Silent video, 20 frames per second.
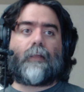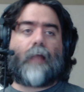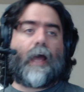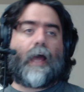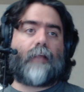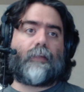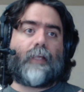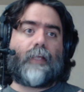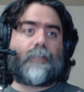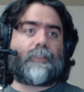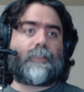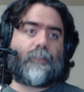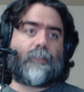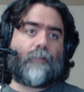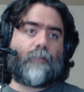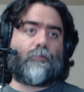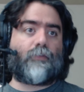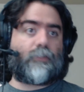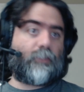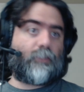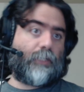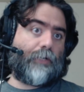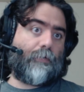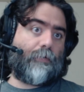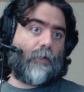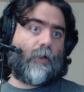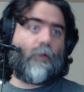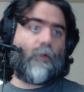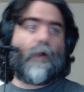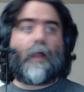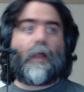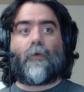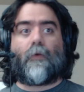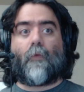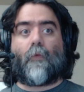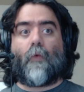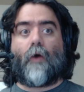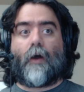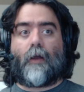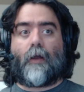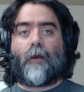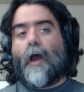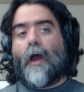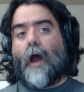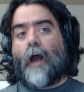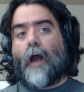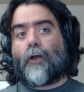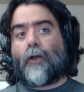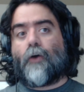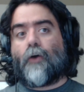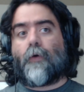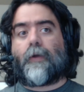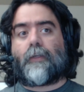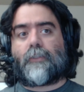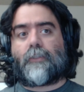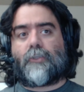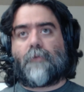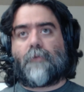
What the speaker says: at license level 0 and 1 are going to